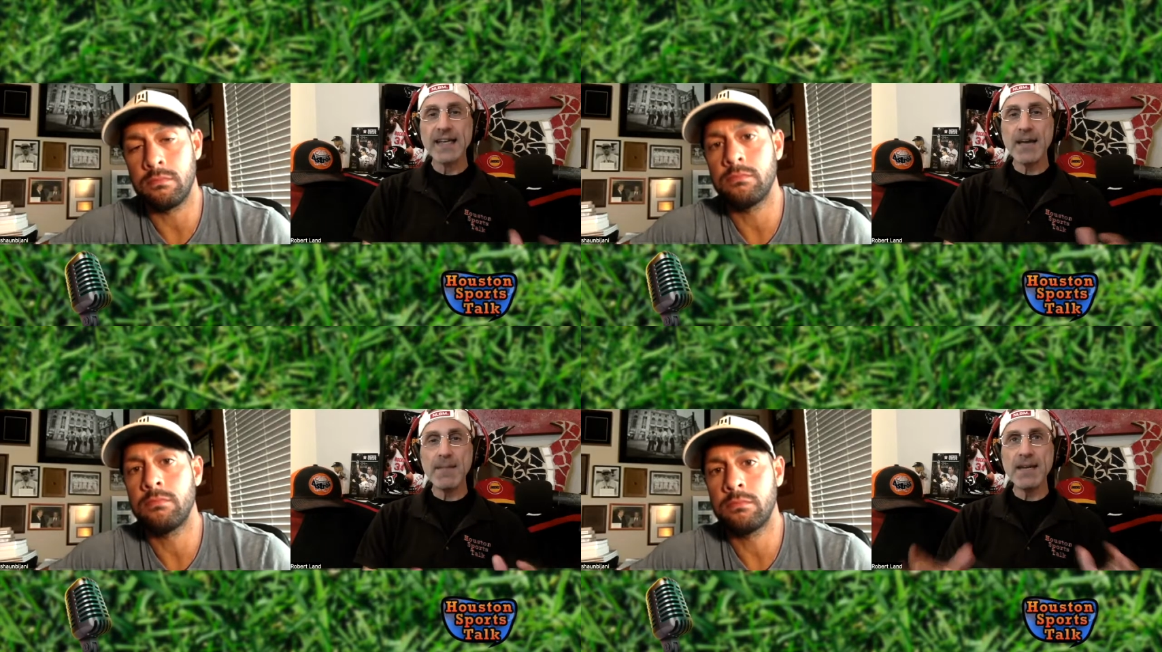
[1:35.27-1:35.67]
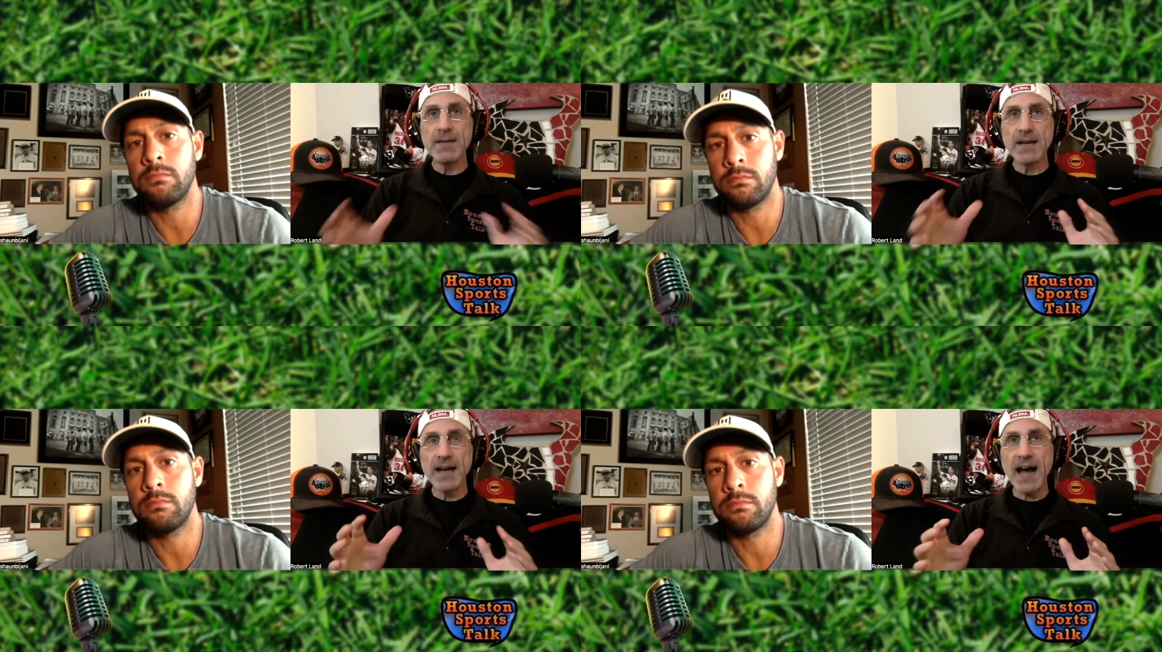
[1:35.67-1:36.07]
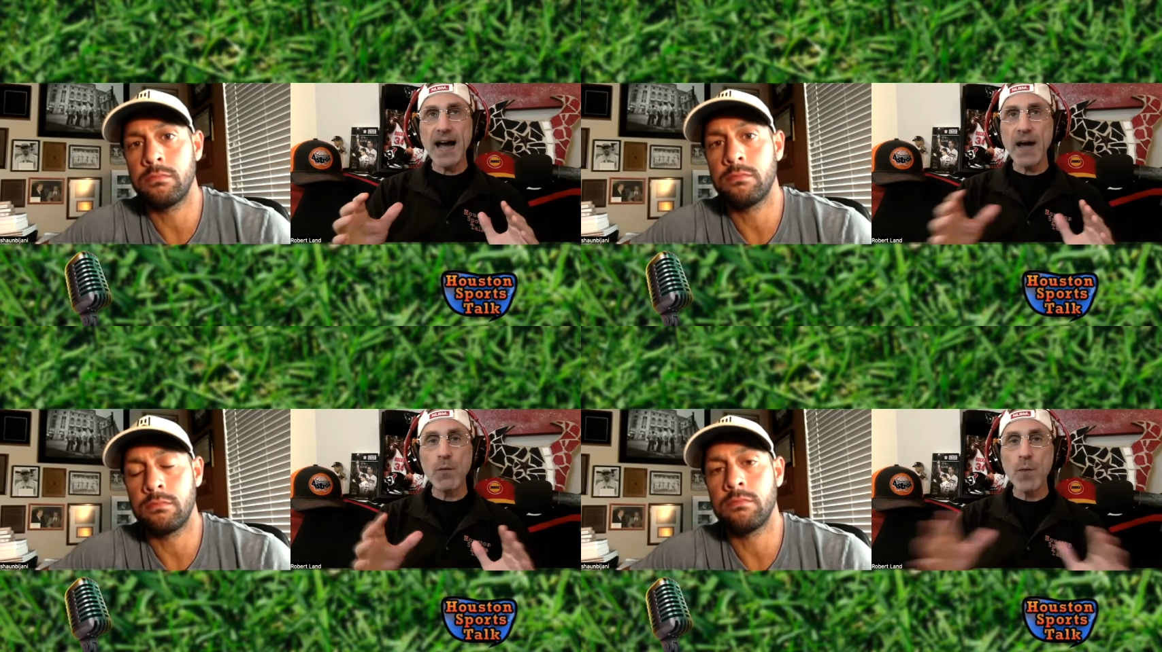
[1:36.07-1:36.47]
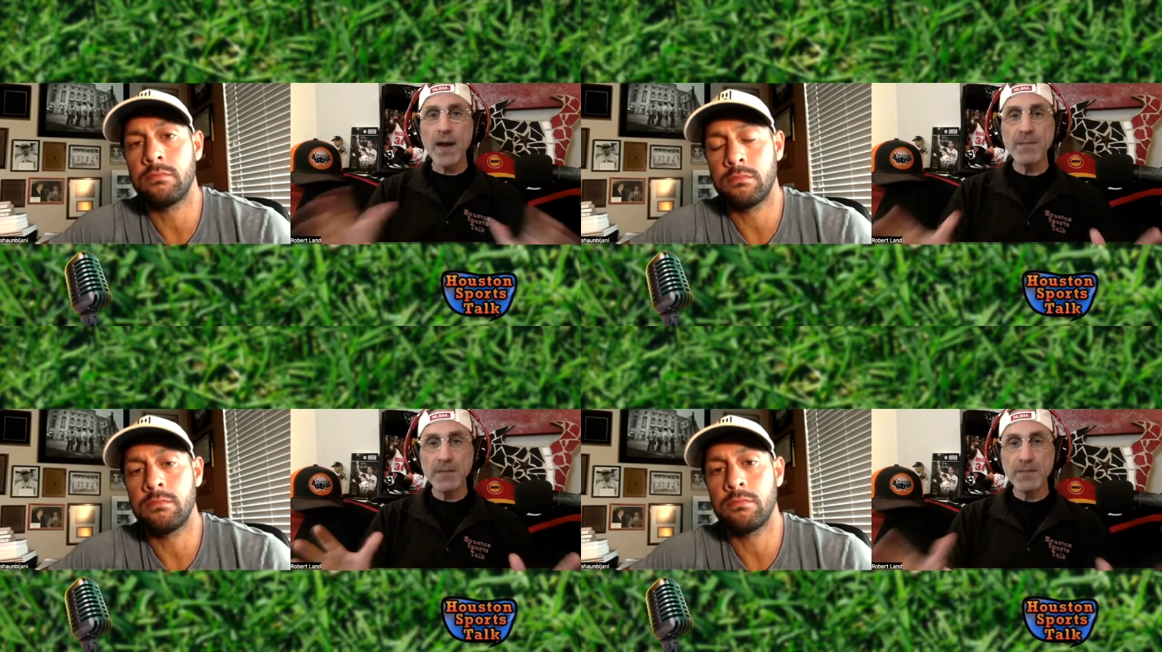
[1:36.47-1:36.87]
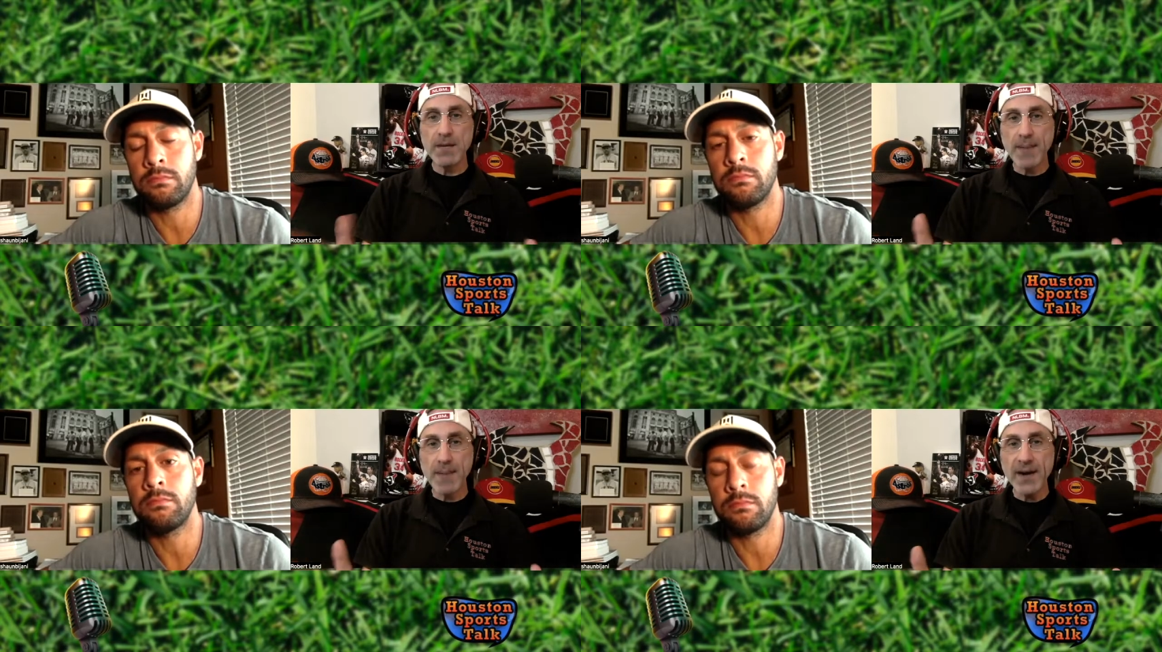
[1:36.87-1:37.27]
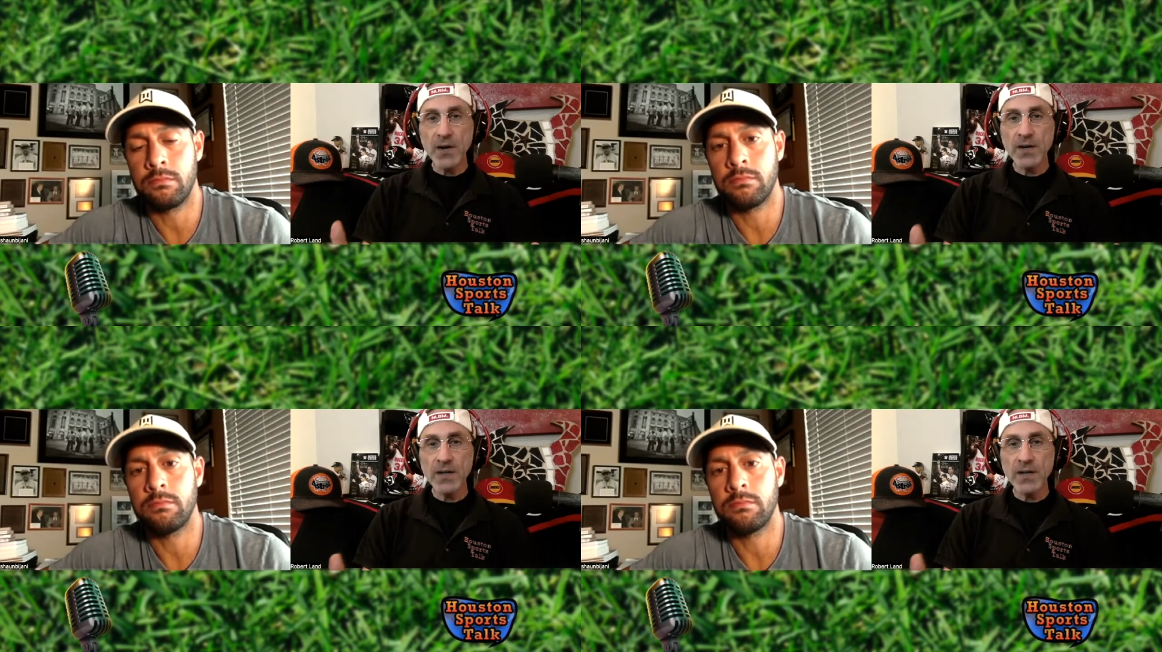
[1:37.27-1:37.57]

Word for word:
Speaker 1: I mean, I, I want him to be better,